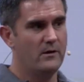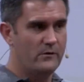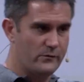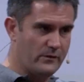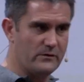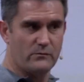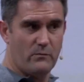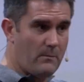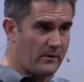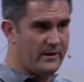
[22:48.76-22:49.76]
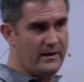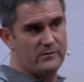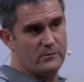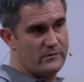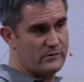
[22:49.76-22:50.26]
So they'll just replicate
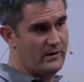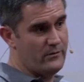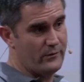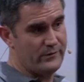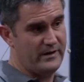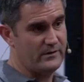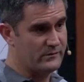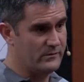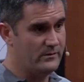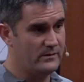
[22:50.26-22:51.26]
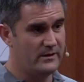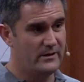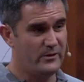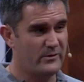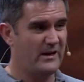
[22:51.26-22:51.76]
to another data store.
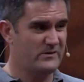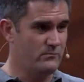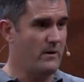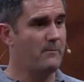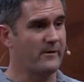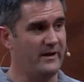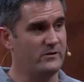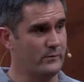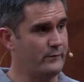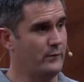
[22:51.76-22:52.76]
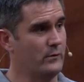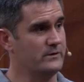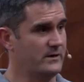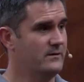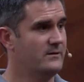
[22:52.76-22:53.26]
You can actually replicate to a
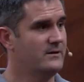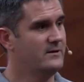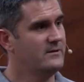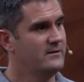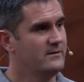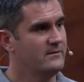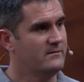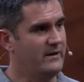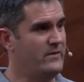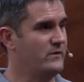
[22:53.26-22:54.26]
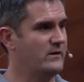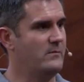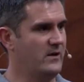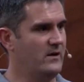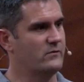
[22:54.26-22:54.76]
folder in the
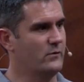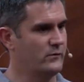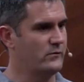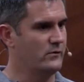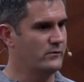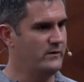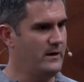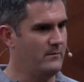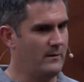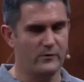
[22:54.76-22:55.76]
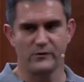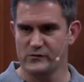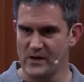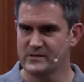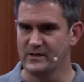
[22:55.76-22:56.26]
same data store as the source VM. I'm not
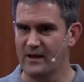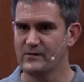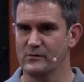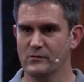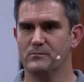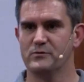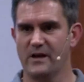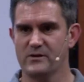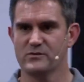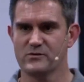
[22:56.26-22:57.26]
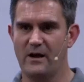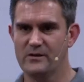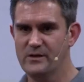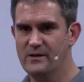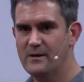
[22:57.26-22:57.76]
suggesting that's a good protection
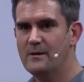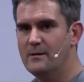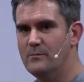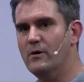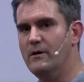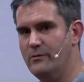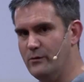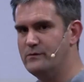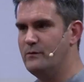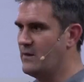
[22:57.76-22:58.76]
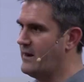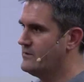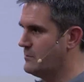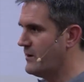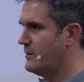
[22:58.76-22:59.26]
strategy, but those of you that like
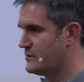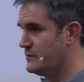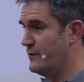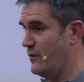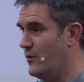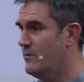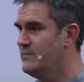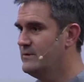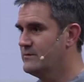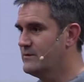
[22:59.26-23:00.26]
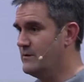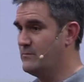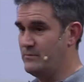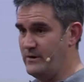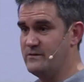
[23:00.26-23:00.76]
to play with stuff at home can
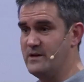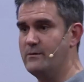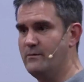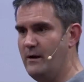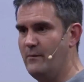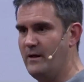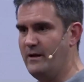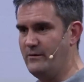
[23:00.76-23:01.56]
tinker around with that.